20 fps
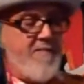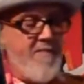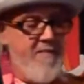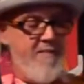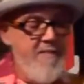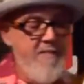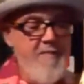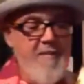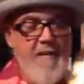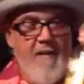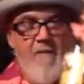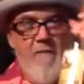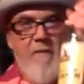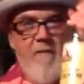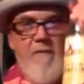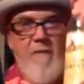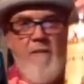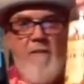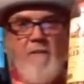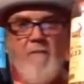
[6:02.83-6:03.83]
is a
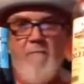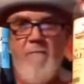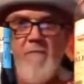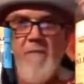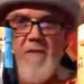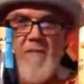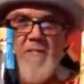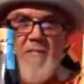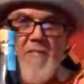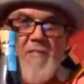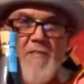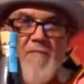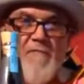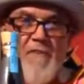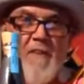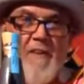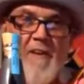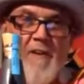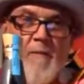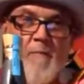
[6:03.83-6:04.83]

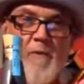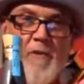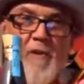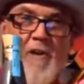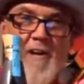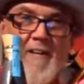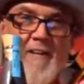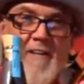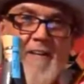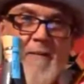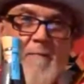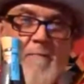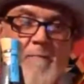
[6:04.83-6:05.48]
Falernum you're not going to